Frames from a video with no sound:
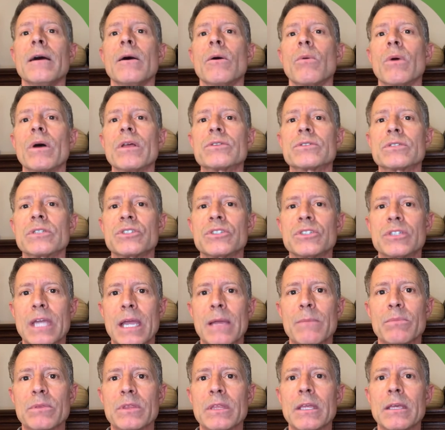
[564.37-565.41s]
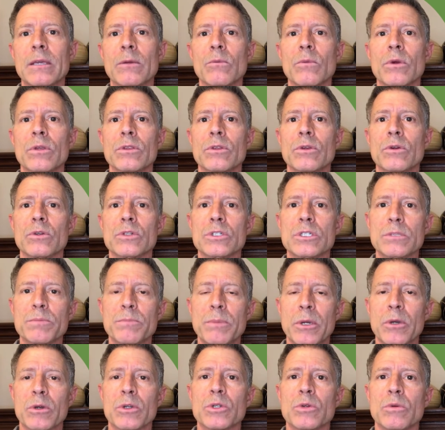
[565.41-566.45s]
Well, it's the same thing with your
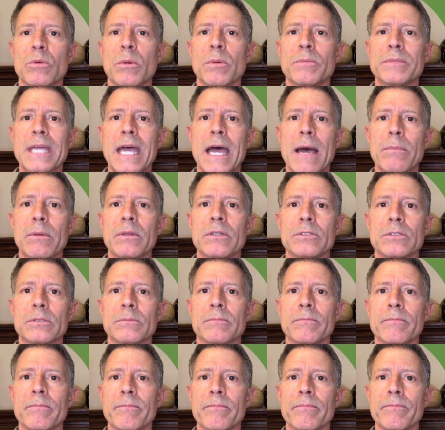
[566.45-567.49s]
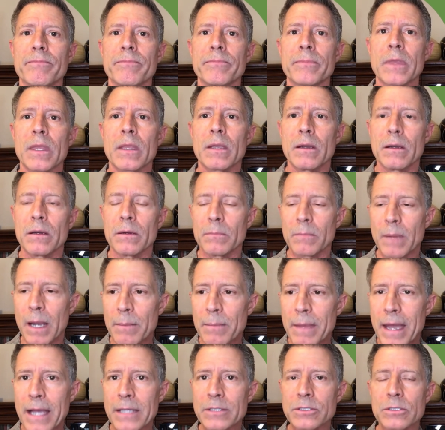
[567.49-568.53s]
spiritual metabolism. My
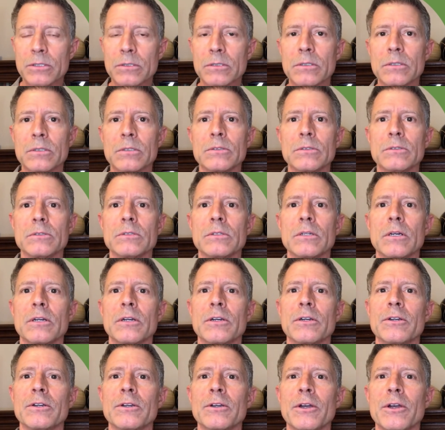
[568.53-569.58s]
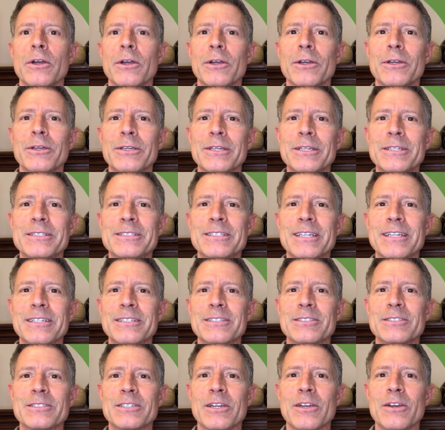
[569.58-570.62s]
master, he
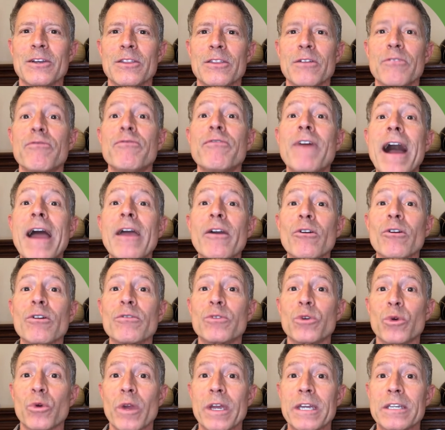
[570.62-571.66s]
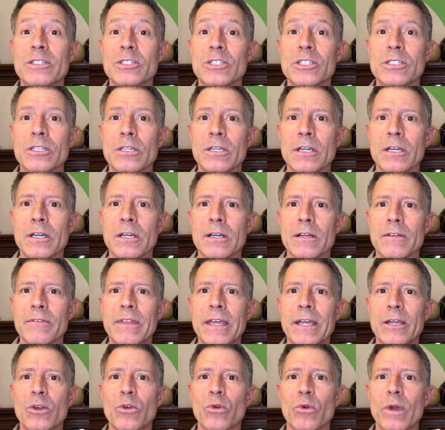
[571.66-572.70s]
says the fire of grace,
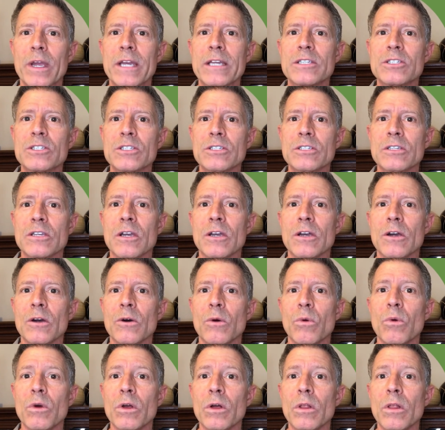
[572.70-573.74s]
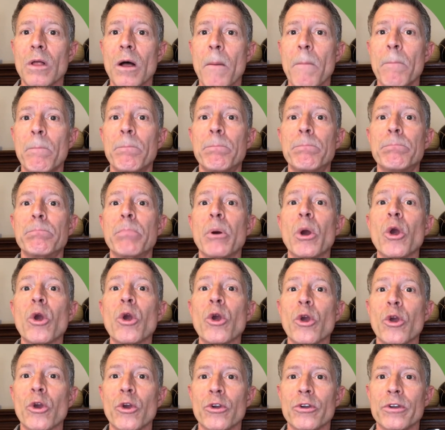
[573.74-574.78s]
that grace will
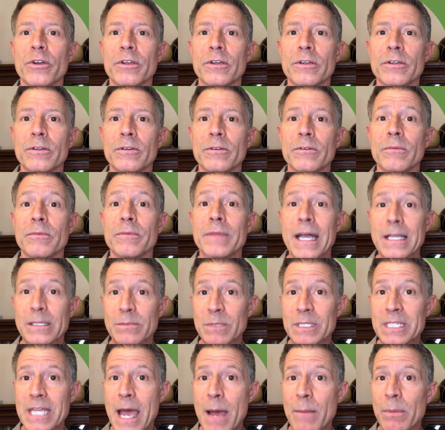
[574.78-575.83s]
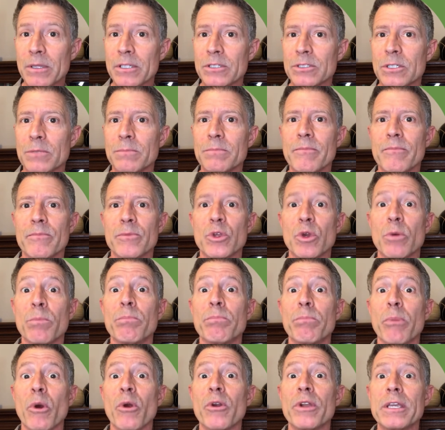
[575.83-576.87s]
burn. That's metabolism. You're
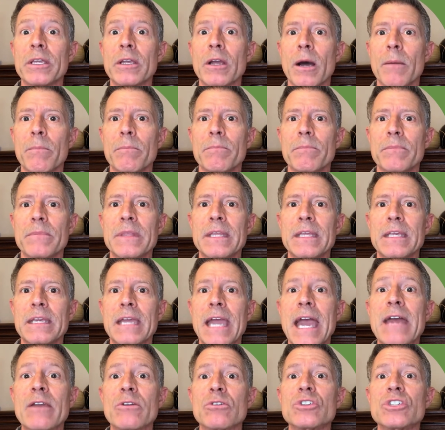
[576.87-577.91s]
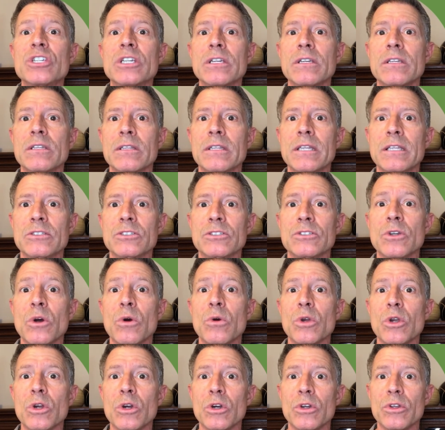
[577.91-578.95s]
burning up the energy that's no
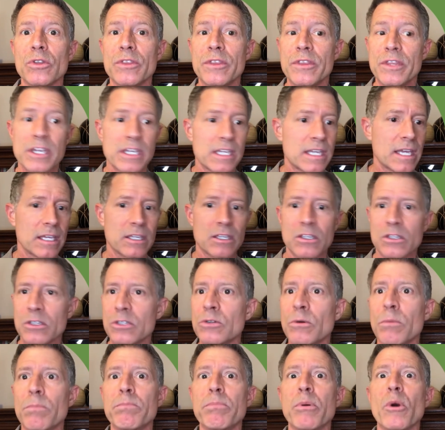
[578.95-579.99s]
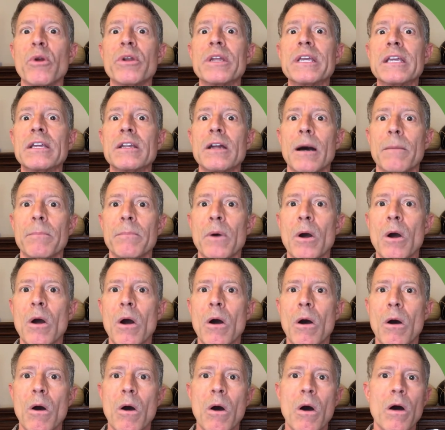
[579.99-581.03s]
good. You're burning it up.
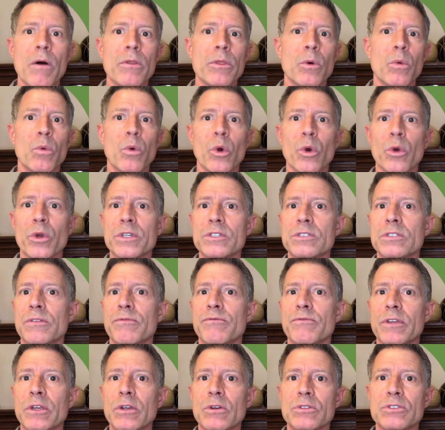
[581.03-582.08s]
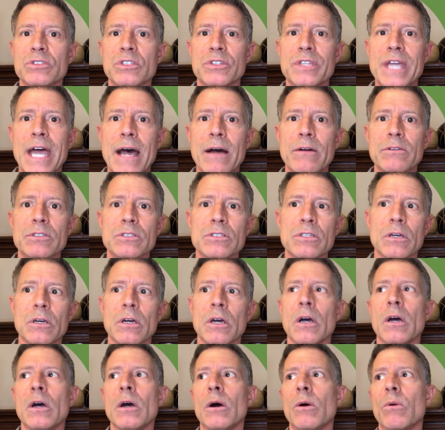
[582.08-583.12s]
All the worries, the fears, the doubts,
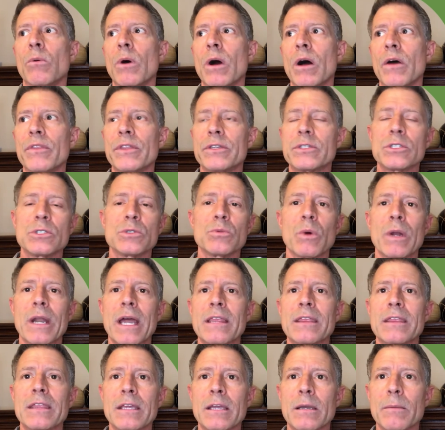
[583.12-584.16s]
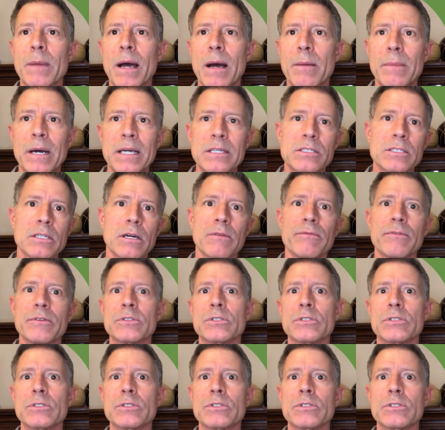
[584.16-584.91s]
this is what I think about myself.